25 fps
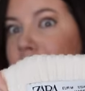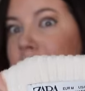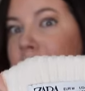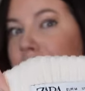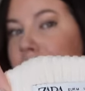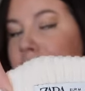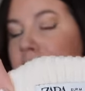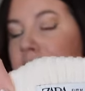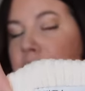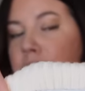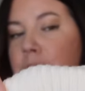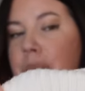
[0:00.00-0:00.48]
a
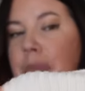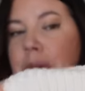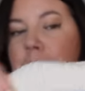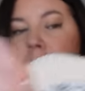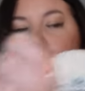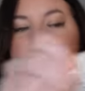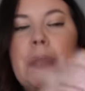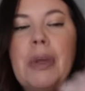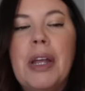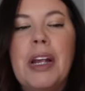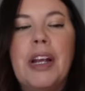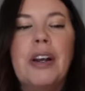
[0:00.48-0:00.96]
little
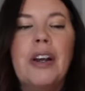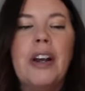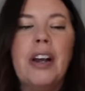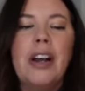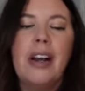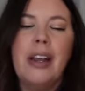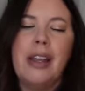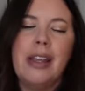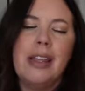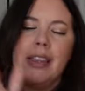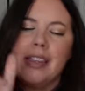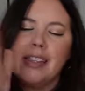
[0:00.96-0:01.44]
bit
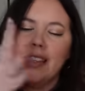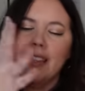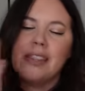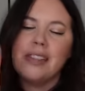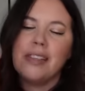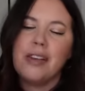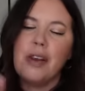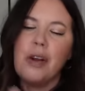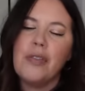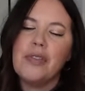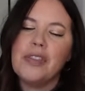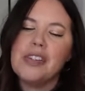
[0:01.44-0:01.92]
bigger. This
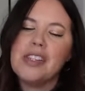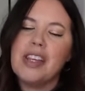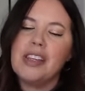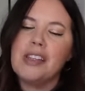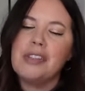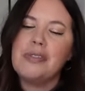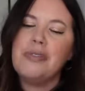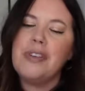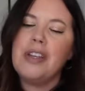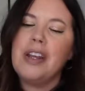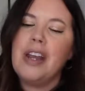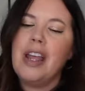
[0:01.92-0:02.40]
is an
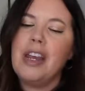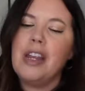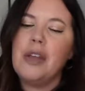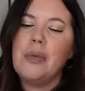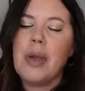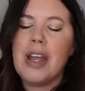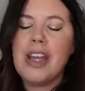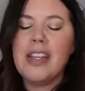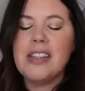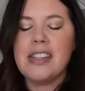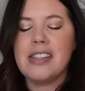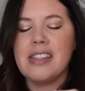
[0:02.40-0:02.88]
oversized fit
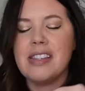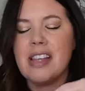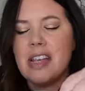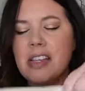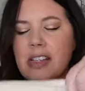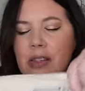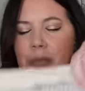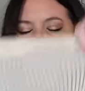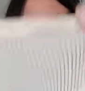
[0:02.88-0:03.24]
anyway. It's a size